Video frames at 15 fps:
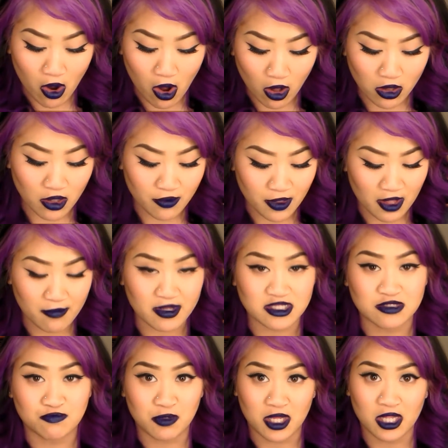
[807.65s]
all of them
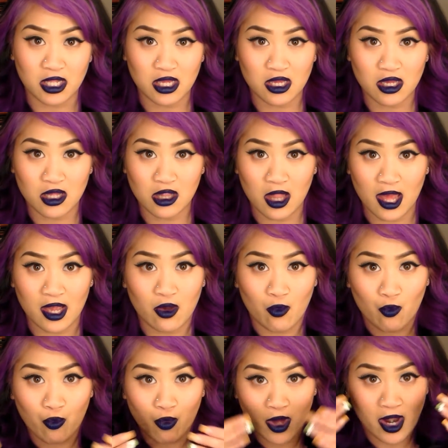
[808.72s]
explaining like
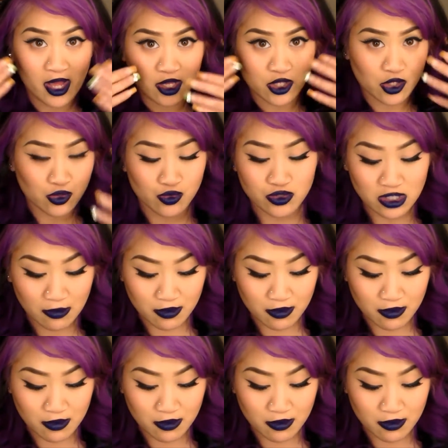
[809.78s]
what I use.